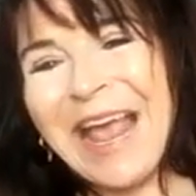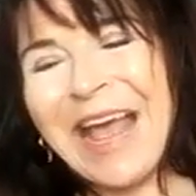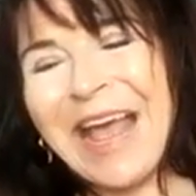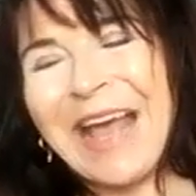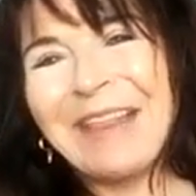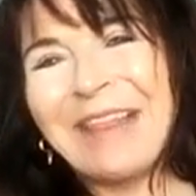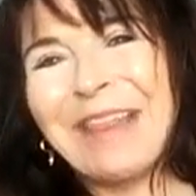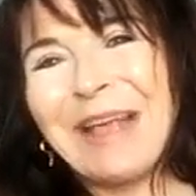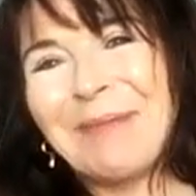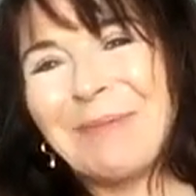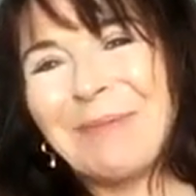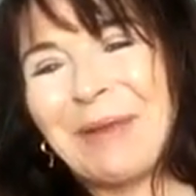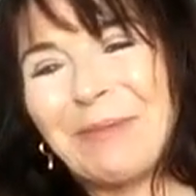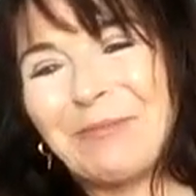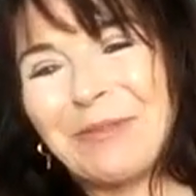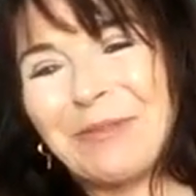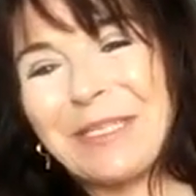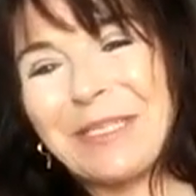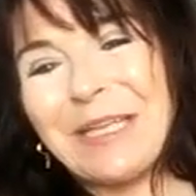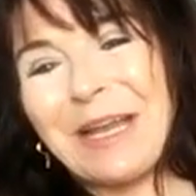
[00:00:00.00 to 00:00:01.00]
And that
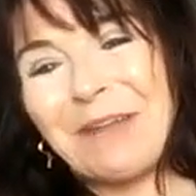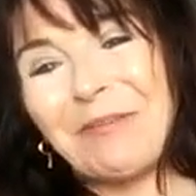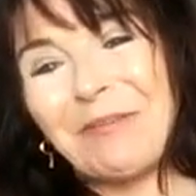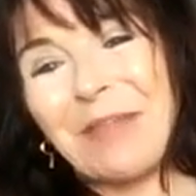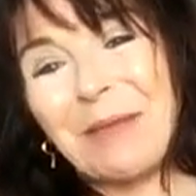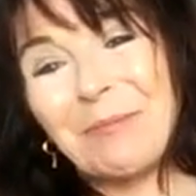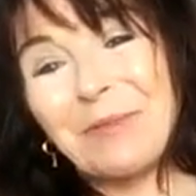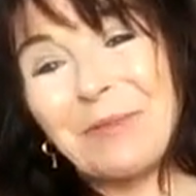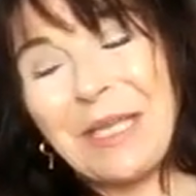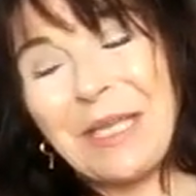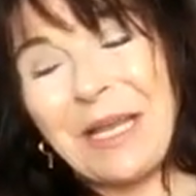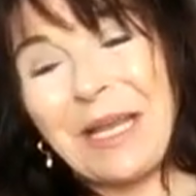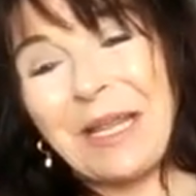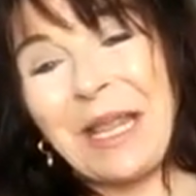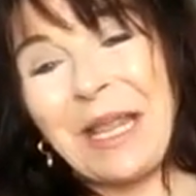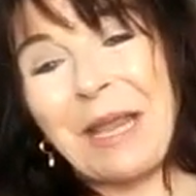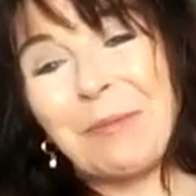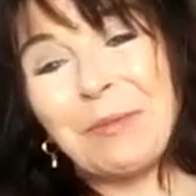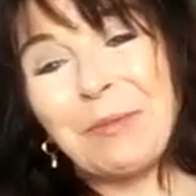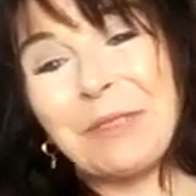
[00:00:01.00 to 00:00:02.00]
member of staff then was
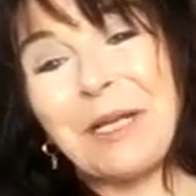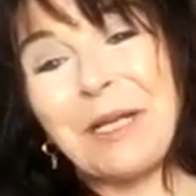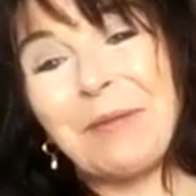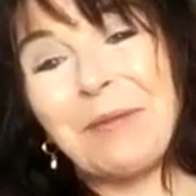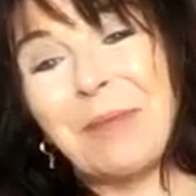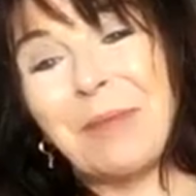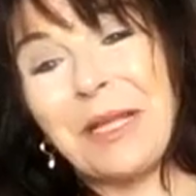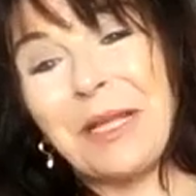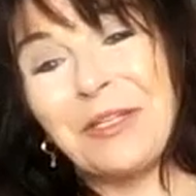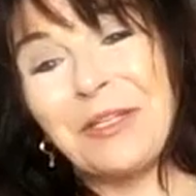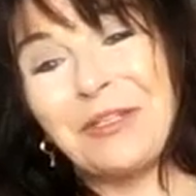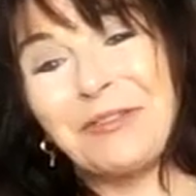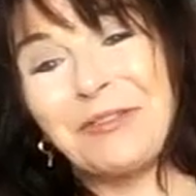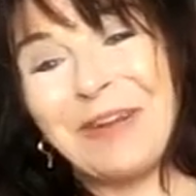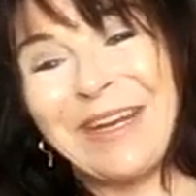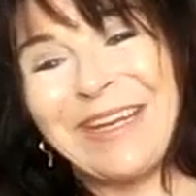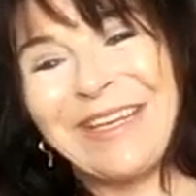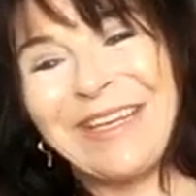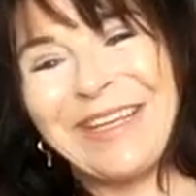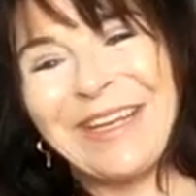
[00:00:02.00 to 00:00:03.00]
able to come back and
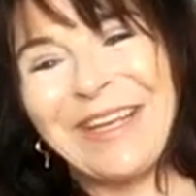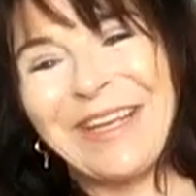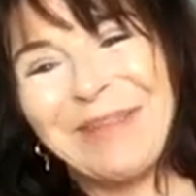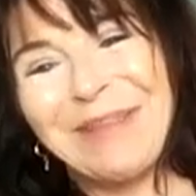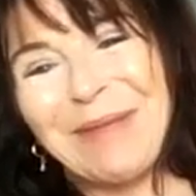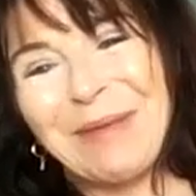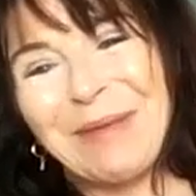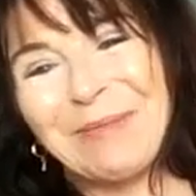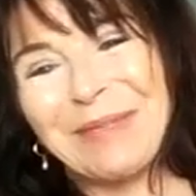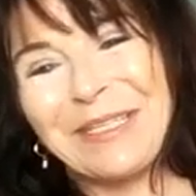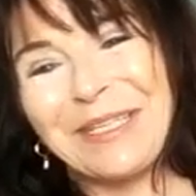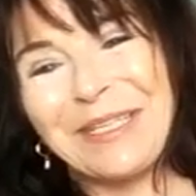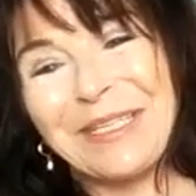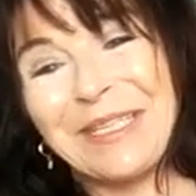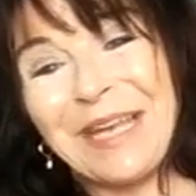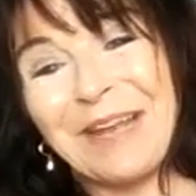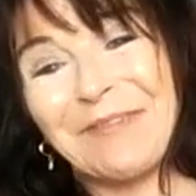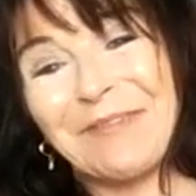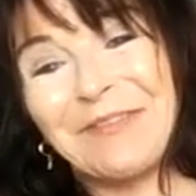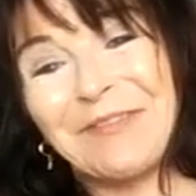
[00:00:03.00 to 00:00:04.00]
train other members of
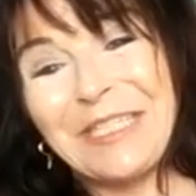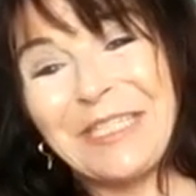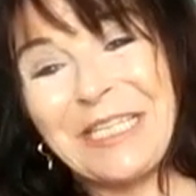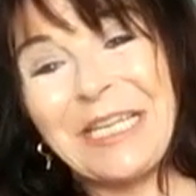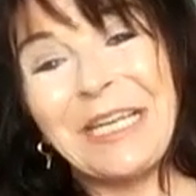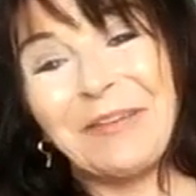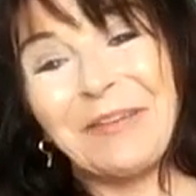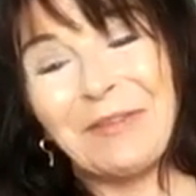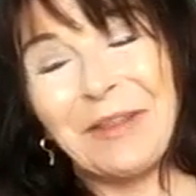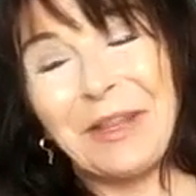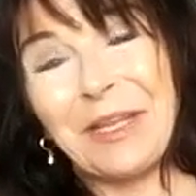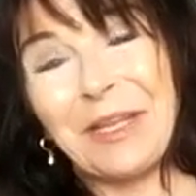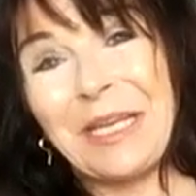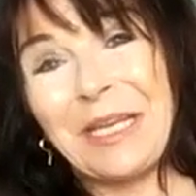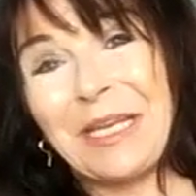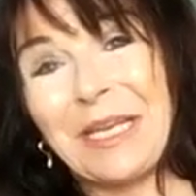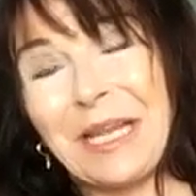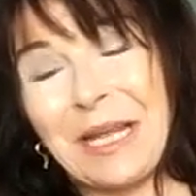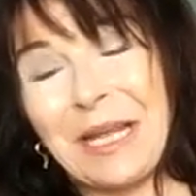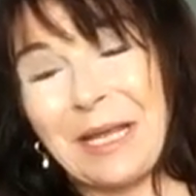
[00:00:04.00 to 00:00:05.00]
staff to deliver
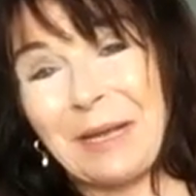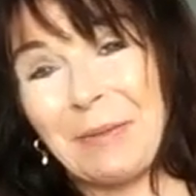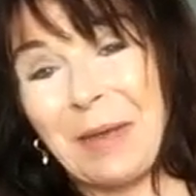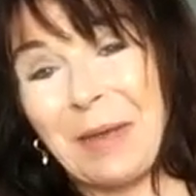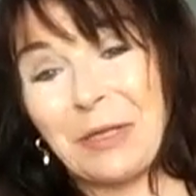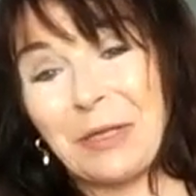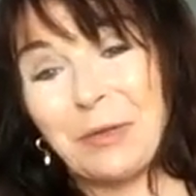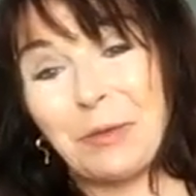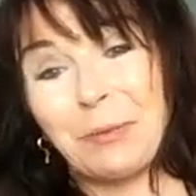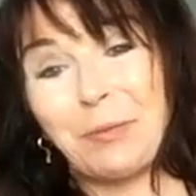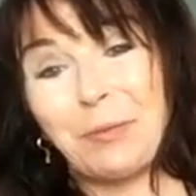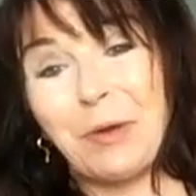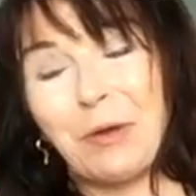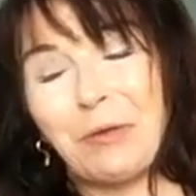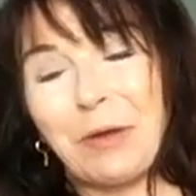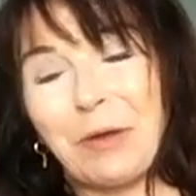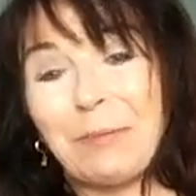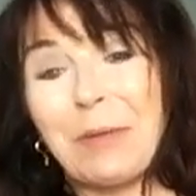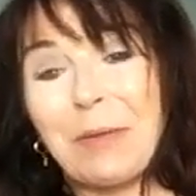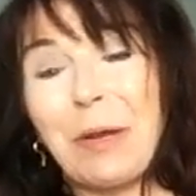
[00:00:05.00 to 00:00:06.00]
the um, actual
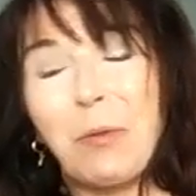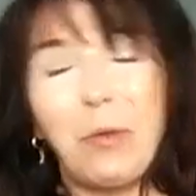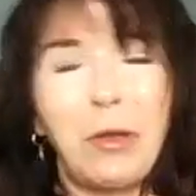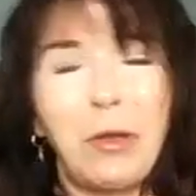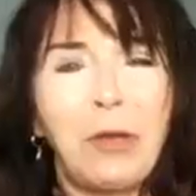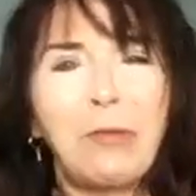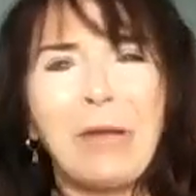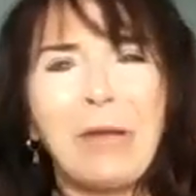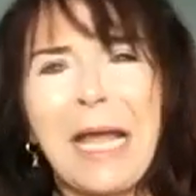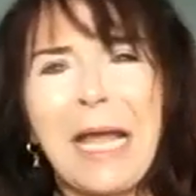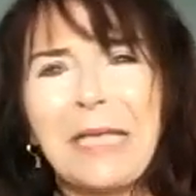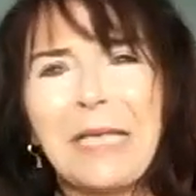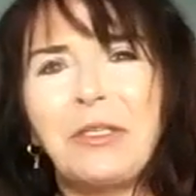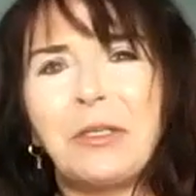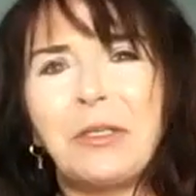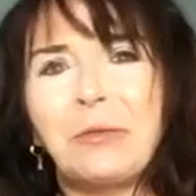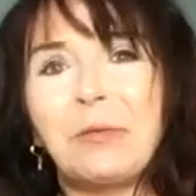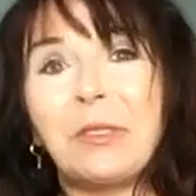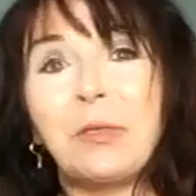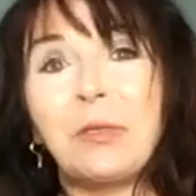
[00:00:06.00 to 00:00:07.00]
program. Now, what you can
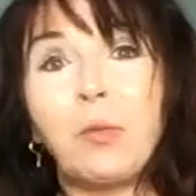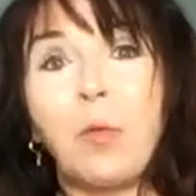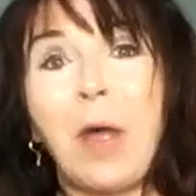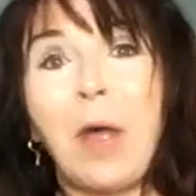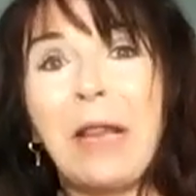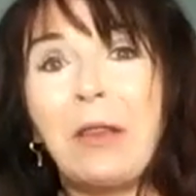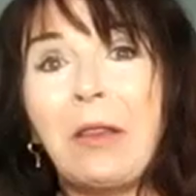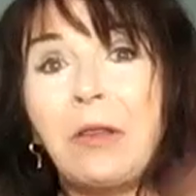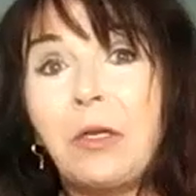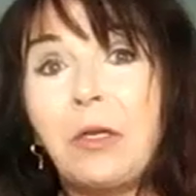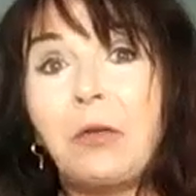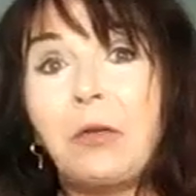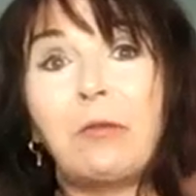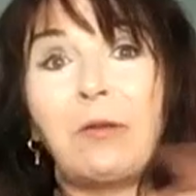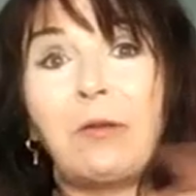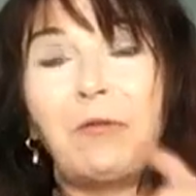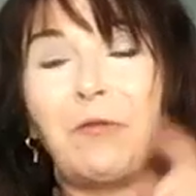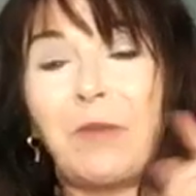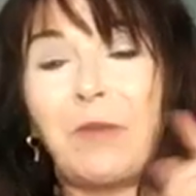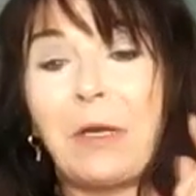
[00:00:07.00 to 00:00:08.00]
do is while the
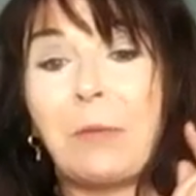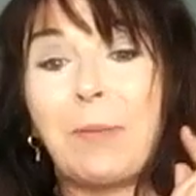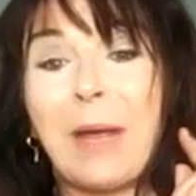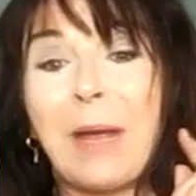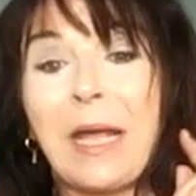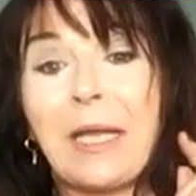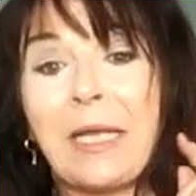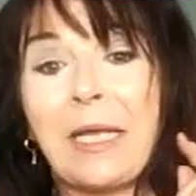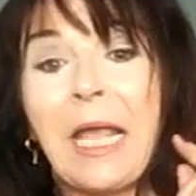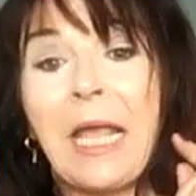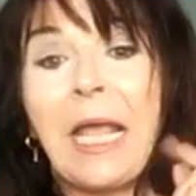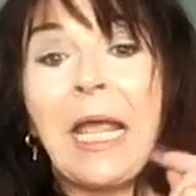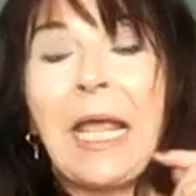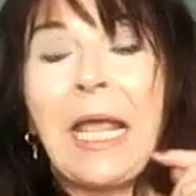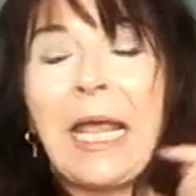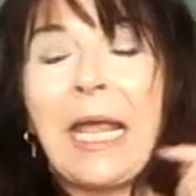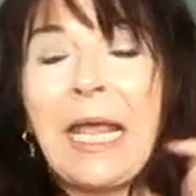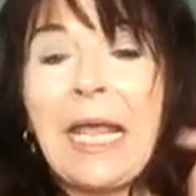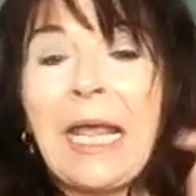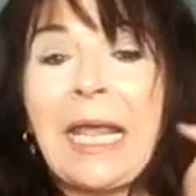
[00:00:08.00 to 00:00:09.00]
neurofeedback
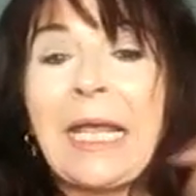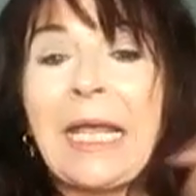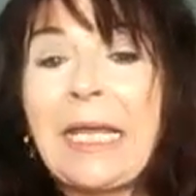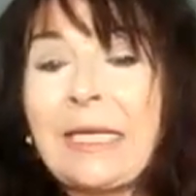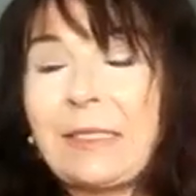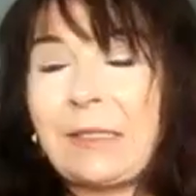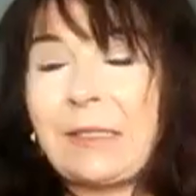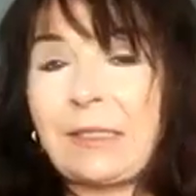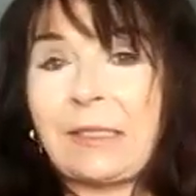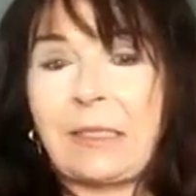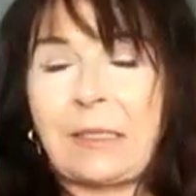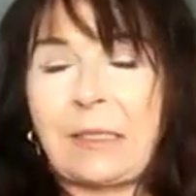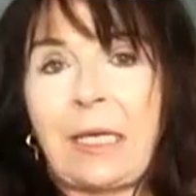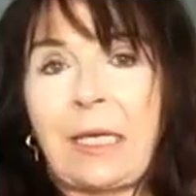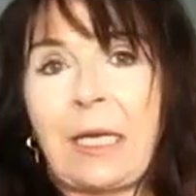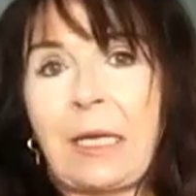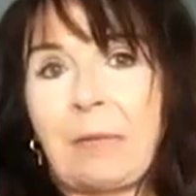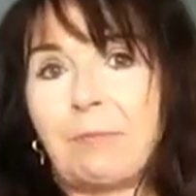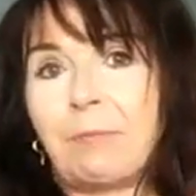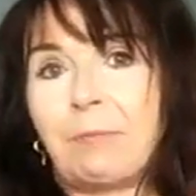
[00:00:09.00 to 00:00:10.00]
is
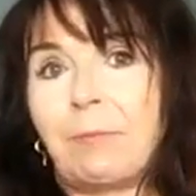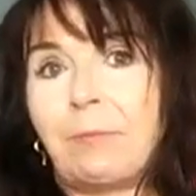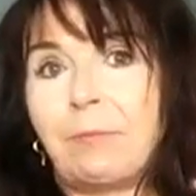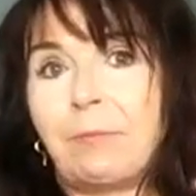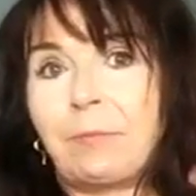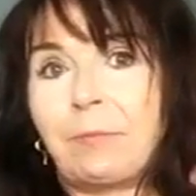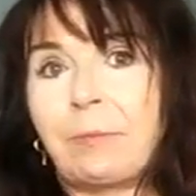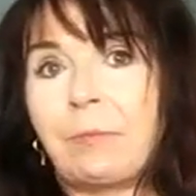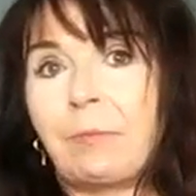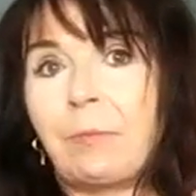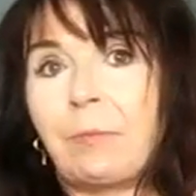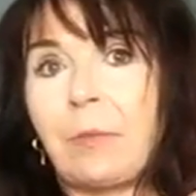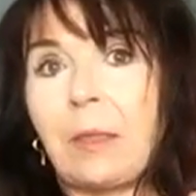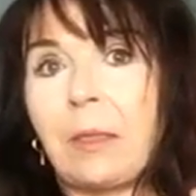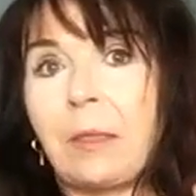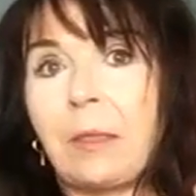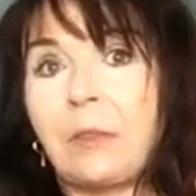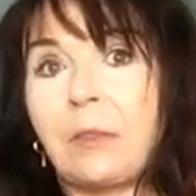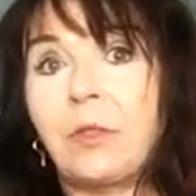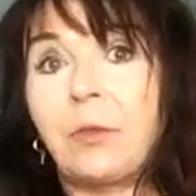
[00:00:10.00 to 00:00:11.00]
ah. um,
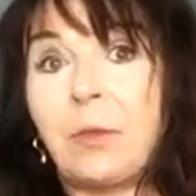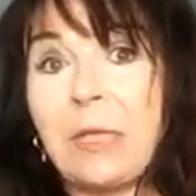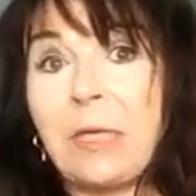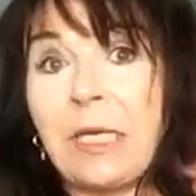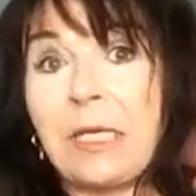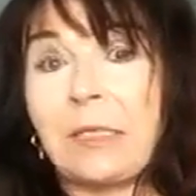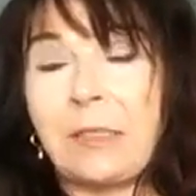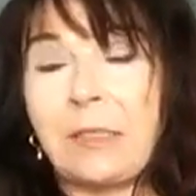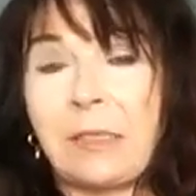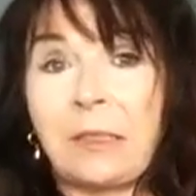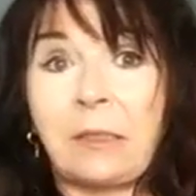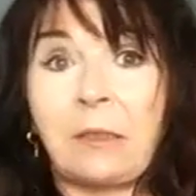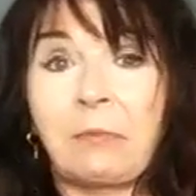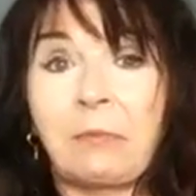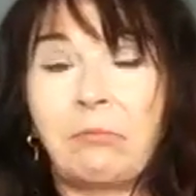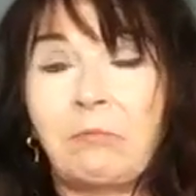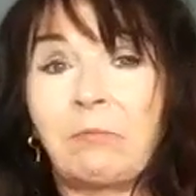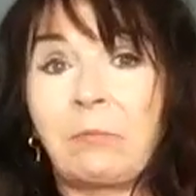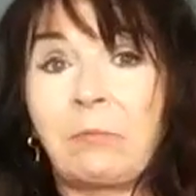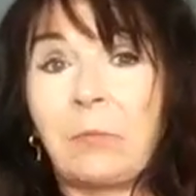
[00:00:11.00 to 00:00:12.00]
doing
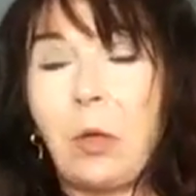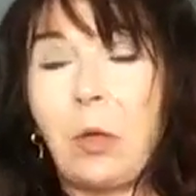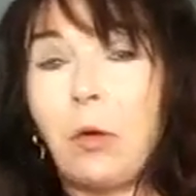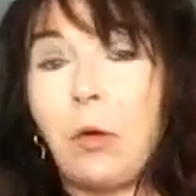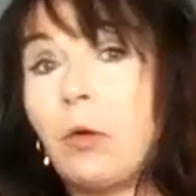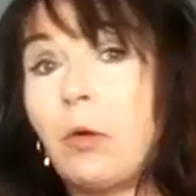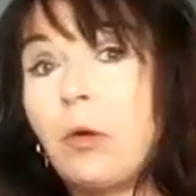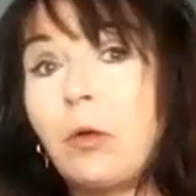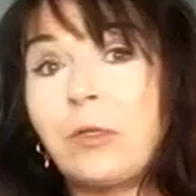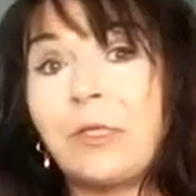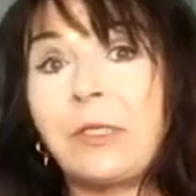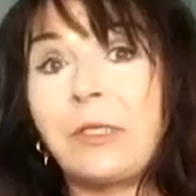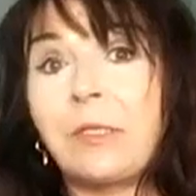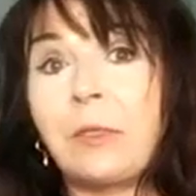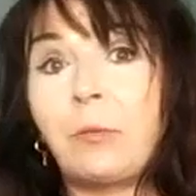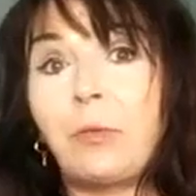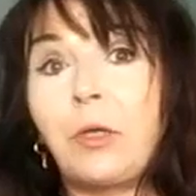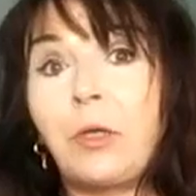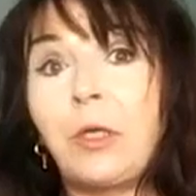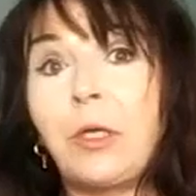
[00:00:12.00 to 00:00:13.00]
its course, as
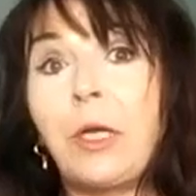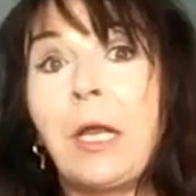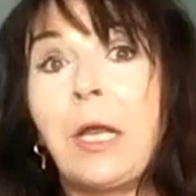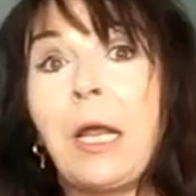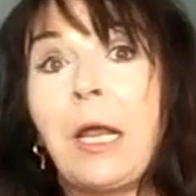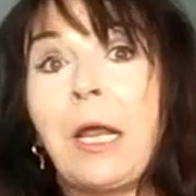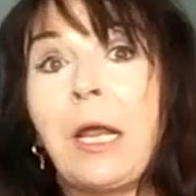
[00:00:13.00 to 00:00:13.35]
it were,